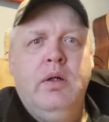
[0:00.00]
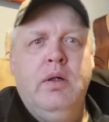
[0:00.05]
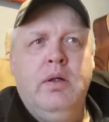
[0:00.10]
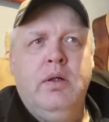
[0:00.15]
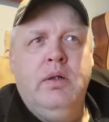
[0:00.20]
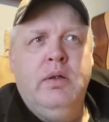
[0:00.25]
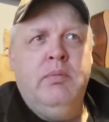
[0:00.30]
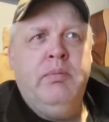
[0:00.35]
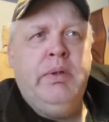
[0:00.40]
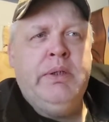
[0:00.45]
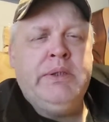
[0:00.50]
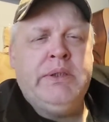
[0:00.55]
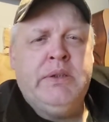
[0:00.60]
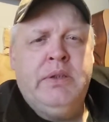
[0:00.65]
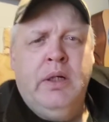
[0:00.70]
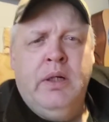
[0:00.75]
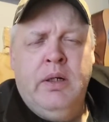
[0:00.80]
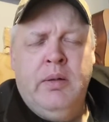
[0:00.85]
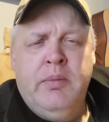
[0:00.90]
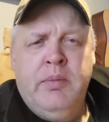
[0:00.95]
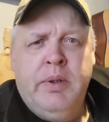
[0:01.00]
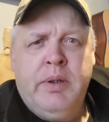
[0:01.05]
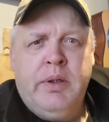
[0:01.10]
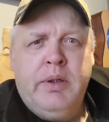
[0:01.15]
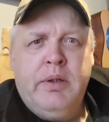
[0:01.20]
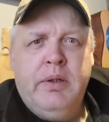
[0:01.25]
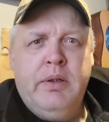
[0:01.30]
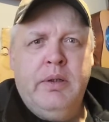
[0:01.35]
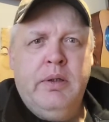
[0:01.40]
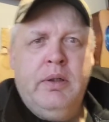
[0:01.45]
my
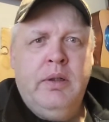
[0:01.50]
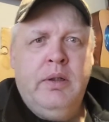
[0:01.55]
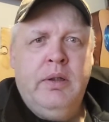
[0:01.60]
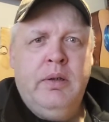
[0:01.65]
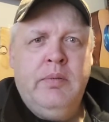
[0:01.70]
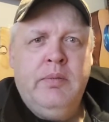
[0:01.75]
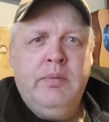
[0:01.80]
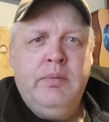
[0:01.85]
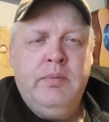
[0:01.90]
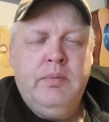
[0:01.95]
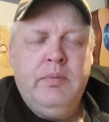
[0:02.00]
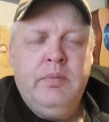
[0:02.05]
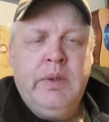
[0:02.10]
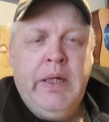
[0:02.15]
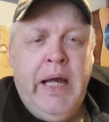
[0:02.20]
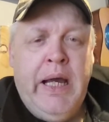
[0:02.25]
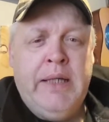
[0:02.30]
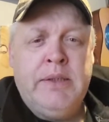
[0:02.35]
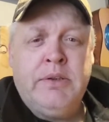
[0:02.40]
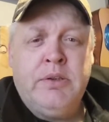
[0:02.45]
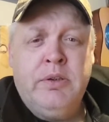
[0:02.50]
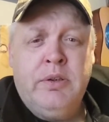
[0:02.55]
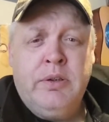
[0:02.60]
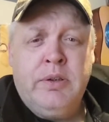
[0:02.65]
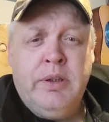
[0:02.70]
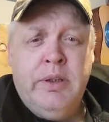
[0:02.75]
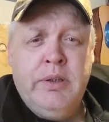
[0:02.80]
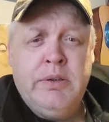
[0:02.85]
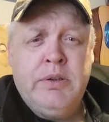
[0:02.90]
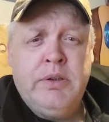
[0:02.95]
stomach,
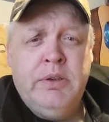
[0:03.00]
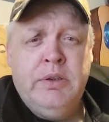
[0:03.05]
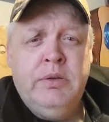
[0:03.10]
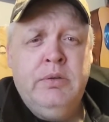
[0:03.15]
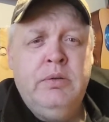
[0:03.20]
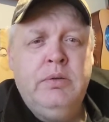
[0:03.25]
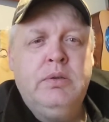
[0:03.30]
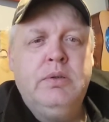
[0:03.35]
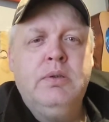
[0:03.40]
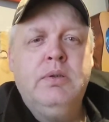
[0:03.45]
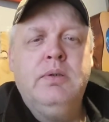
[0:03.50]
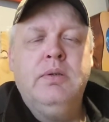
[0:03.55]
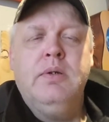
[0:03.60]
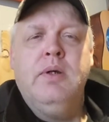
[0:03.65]
gastric issues.